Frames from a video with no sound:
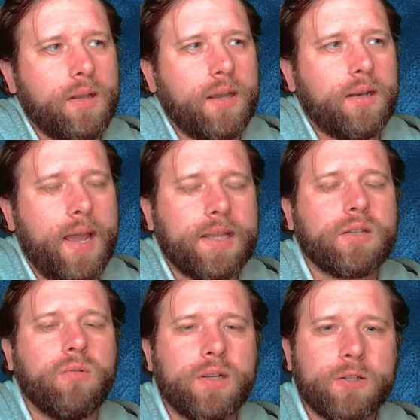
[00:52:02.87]
and
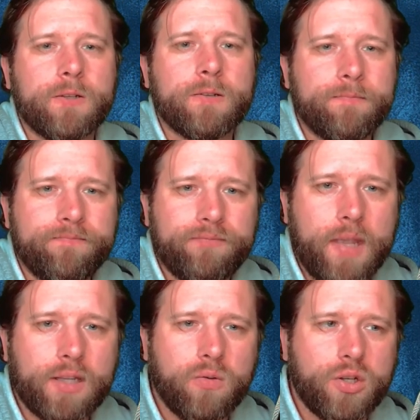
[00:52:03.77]
ask questions.
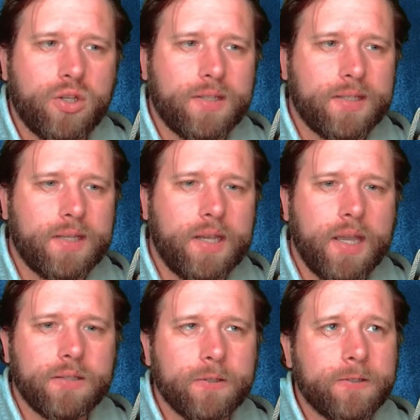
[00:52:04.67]
Ask questions and seek
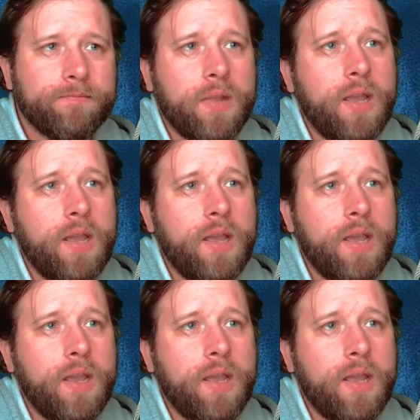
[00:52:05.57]
answers.